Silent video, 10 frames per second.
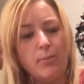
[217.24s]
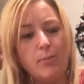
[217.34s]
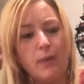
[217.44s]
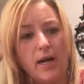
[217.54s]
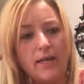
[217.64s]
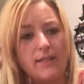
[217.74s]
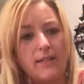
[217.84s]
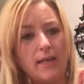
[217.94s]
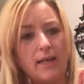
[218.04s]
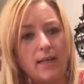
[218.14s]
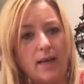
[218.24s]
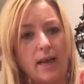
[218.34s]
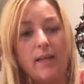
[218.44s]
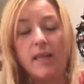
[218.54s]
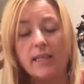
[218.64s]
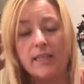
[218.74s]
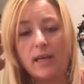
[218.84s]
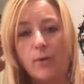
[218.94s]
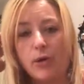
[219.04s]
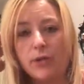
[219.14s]
but I did.
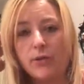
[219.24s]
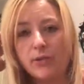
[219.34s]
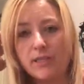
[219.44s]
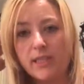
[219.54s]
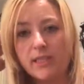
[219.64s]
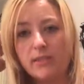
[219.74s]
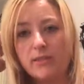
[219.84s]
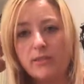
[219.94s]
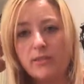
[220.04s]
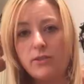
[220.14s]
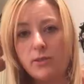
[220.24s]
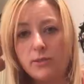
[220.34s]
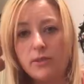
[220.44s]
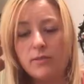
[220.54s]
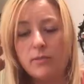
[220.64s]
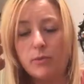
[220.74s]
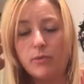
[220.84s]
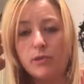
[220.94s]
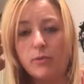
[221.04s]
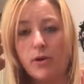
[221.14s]
I wanted to go to St. Joseph's
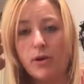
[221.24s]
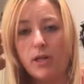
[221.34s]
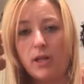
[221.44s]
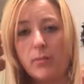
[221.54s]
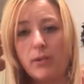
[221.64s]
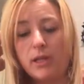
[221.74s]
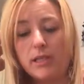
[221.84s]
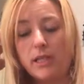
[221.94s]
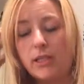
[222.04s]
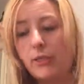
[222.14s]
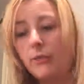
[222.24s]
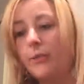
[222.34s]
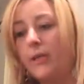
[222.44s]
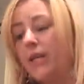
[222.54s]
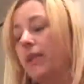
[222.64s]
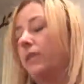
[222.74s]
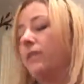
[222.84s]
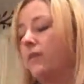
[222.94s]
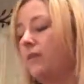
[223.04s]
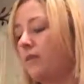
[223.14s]
Mood Disorder Clinic because I knew that
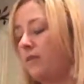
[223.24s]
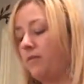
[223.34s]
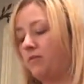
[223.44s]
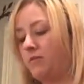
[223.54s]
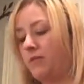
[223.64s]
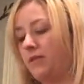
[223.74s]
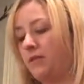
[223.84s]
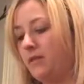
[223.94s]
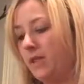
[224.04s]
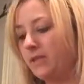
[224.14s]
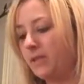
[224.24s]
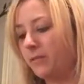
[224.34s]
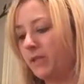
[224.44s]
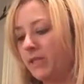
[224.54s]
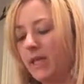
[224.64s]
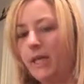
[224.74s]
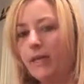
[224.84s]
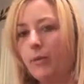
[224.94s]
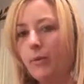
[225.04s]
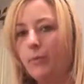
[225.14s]
that's something
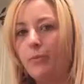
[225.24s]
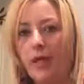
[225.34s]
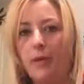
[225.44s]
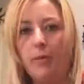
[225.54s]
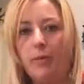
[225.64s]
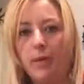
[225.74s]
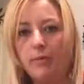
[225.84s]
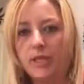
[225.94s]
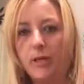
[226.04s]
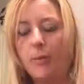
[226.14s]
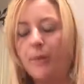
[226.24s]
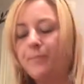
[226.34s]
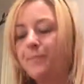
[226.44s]
that they would be able to help me.